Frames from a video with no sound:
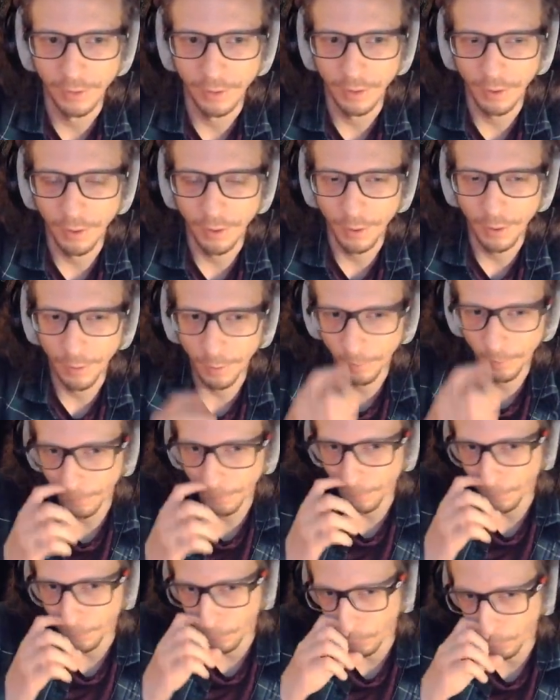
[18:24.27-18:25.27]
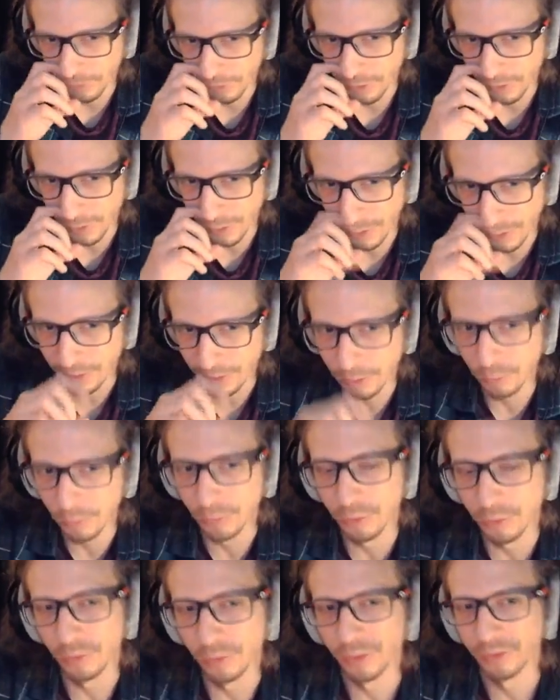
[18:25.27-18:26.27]
Um, once again, you would
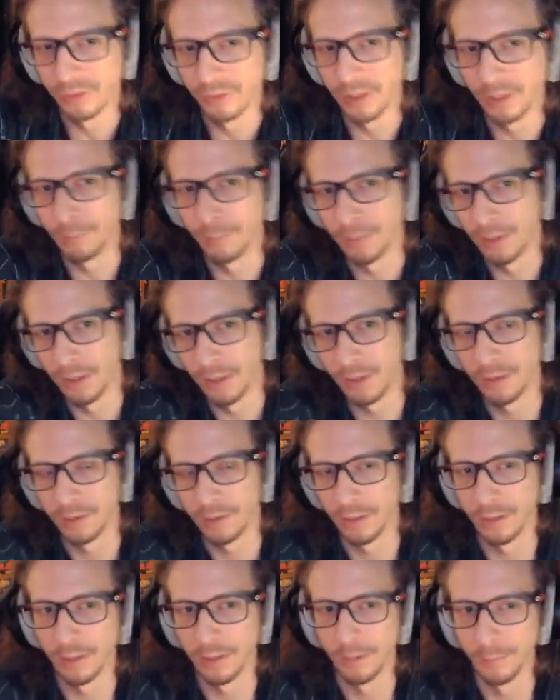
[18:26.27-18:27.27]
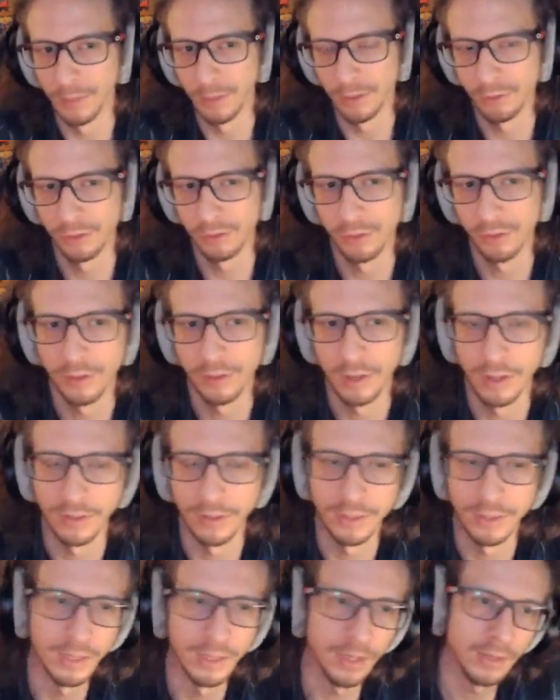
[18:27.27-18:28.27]
do the same thing, like I mentioned, at
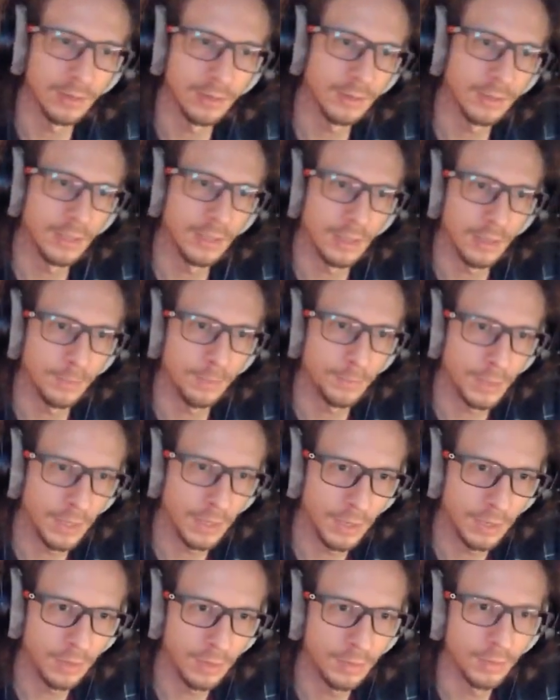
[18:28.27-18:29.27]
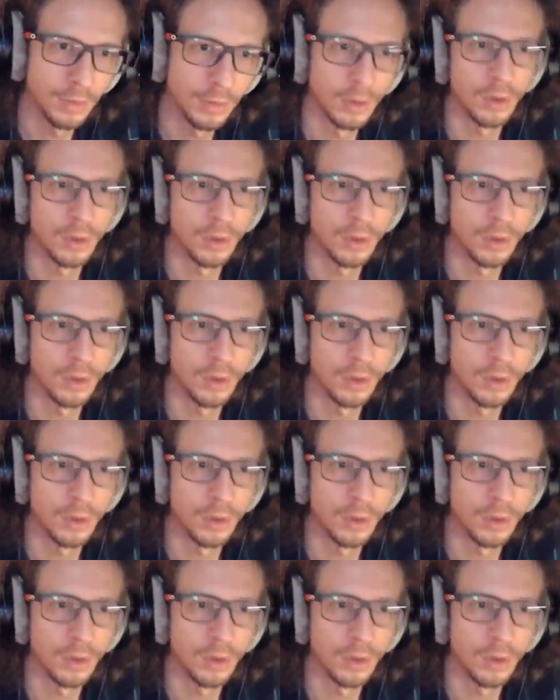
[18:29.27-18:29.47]
the end of campaign,